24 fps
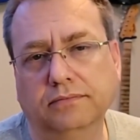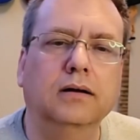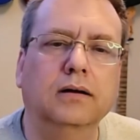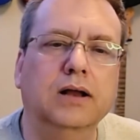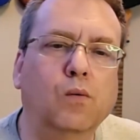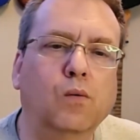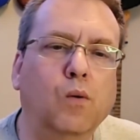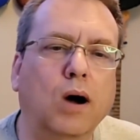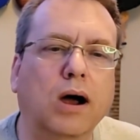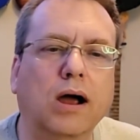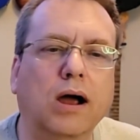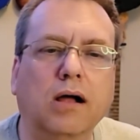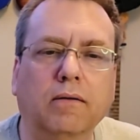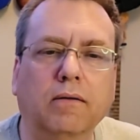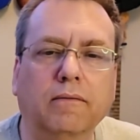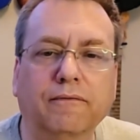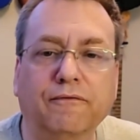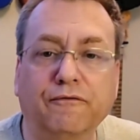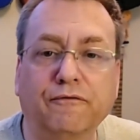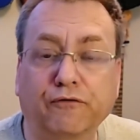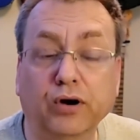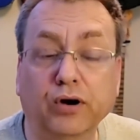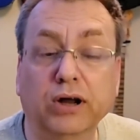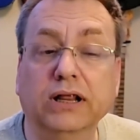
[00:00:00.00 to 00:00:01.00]
Now, while
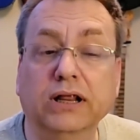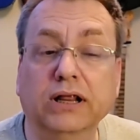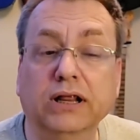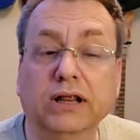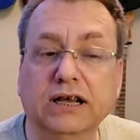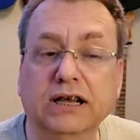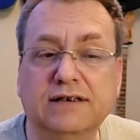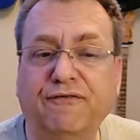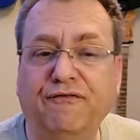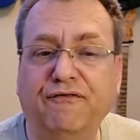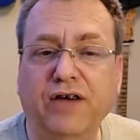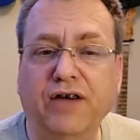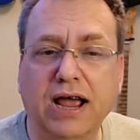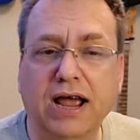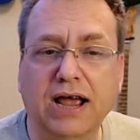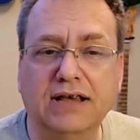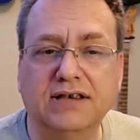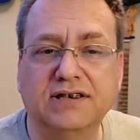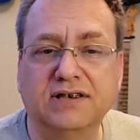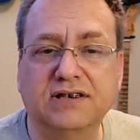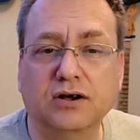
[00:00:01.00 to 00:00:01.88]
Frehley's face